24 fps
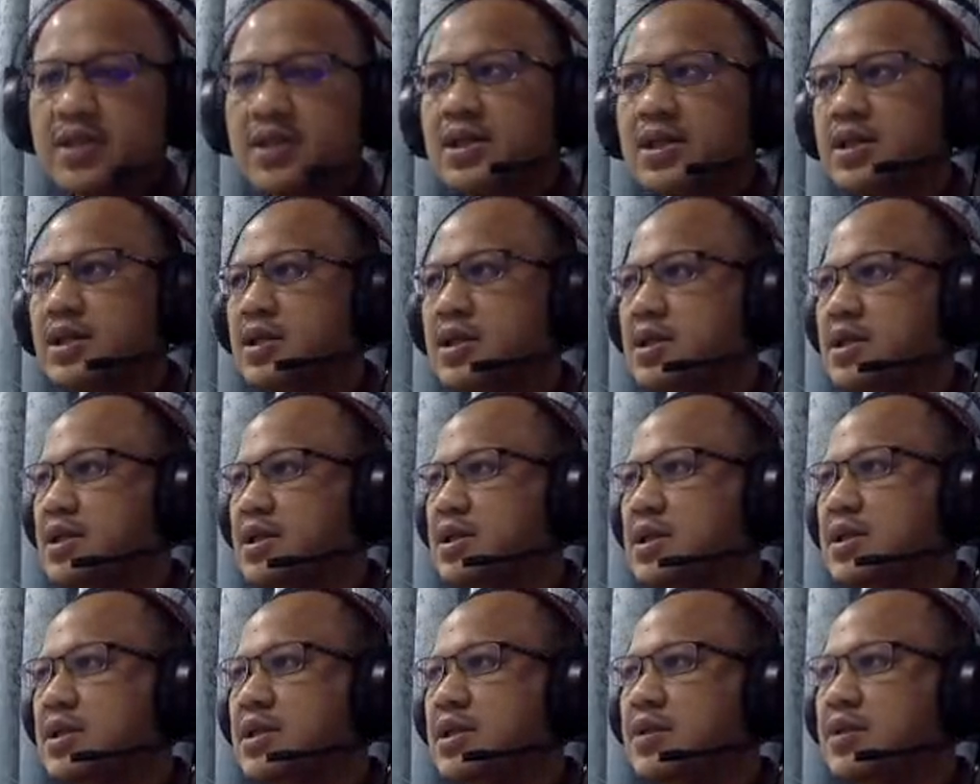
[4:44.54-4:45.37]

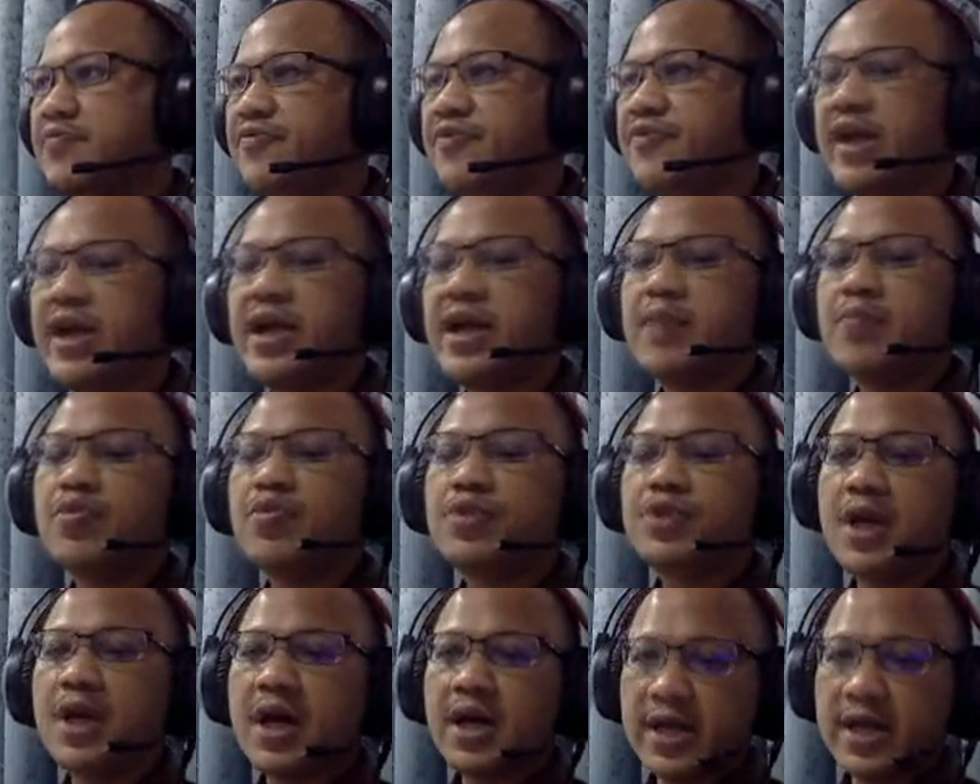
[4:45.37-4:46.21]
fi'al
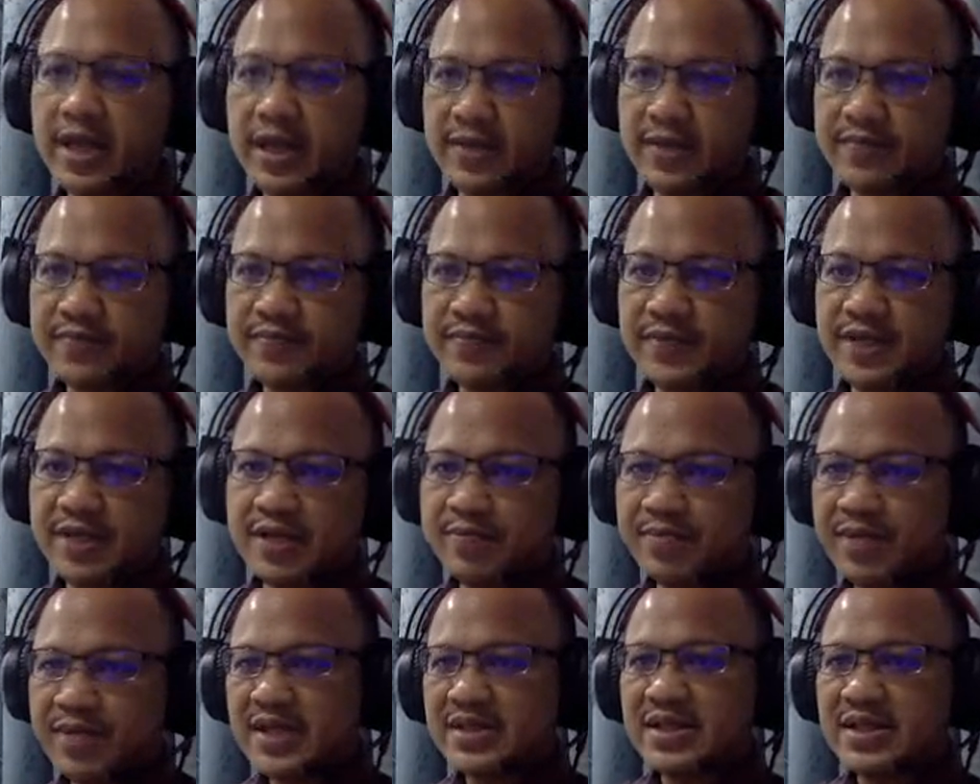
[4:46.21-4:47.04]
mudari,
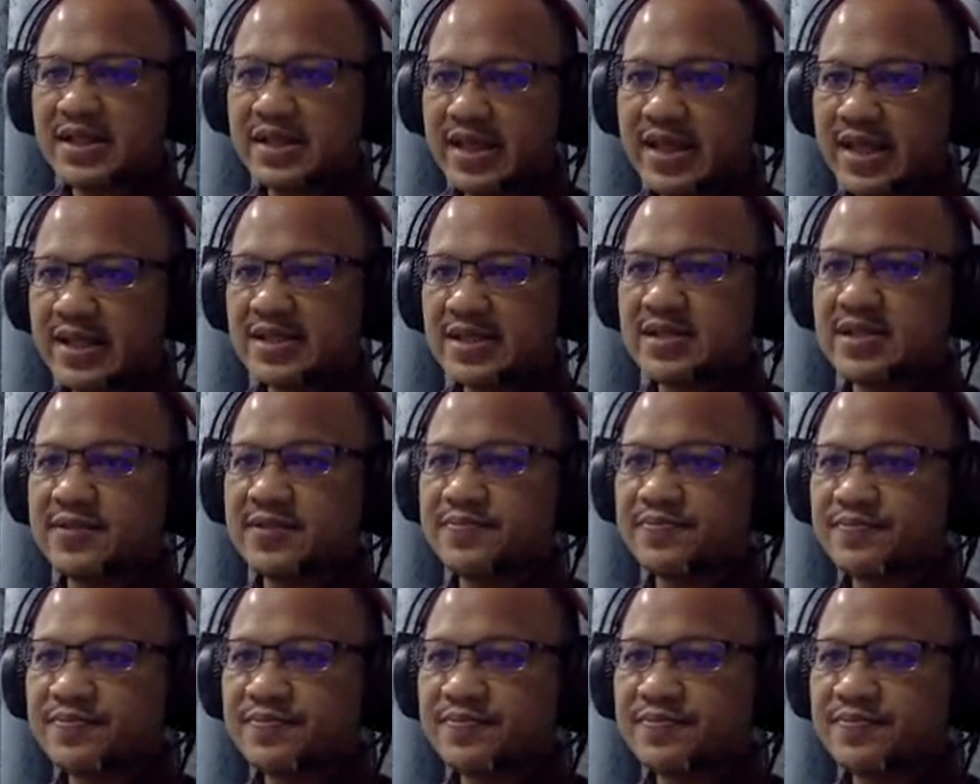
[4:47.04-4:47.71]
present tense.